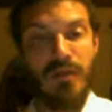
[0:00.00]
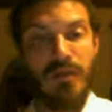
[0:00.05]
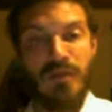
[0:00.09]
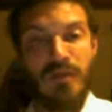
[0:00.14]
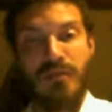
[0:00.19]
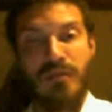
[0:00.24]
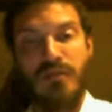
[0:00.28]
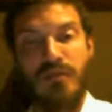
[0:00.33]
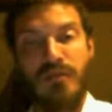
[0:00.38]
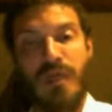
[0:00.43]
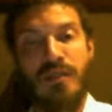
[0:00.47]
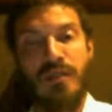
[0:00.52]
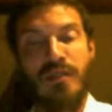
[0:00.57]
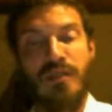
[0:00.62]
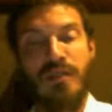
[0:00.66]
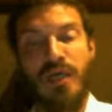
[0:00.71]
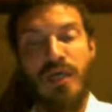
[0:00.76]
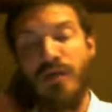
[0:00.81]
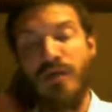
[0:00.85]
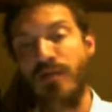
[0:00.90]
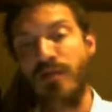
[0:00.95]
right
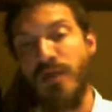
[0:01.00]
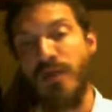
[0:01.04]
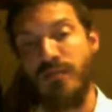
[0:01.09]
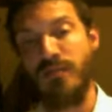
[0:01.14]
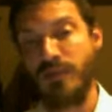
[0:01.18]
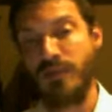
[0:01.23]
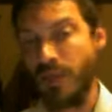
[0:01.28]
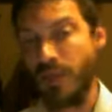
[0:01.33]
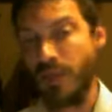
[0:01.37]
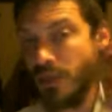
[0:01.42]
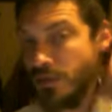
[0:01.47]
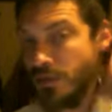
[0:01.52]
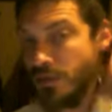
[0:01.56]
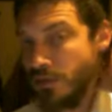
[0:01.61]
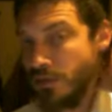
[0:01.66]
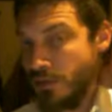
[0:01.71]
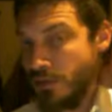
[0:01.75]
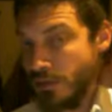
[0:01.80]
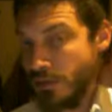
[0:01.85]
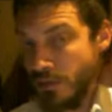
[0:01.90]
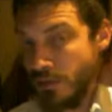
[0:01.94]
side or left side?
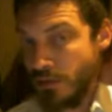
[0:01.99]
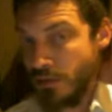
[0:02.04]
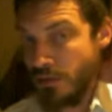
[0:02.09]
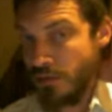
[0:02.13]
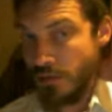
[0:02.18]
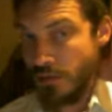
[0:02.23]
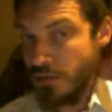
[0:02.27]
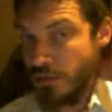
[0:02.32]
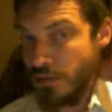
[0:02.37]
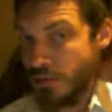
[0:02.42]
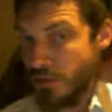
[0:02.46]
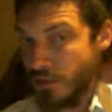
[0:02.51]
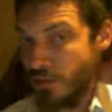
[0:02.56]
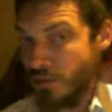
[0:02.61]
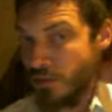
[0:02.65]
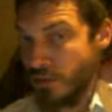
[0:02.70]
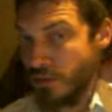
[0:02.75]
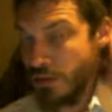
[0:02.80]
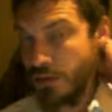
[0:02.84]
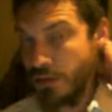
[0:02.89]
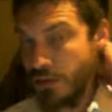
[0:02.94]

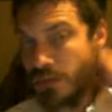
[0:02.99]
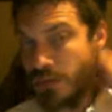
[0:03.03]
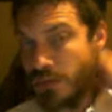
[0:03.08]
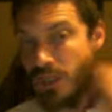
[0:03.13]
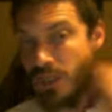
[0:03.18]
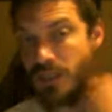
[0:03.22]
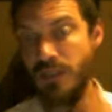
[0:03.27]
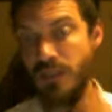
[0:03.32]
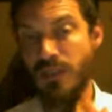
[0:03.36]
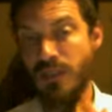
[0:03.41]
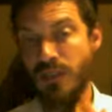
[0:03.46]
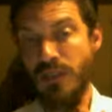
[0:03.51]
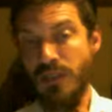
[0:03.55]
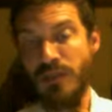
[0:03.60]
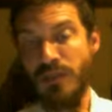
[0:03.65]
So let's see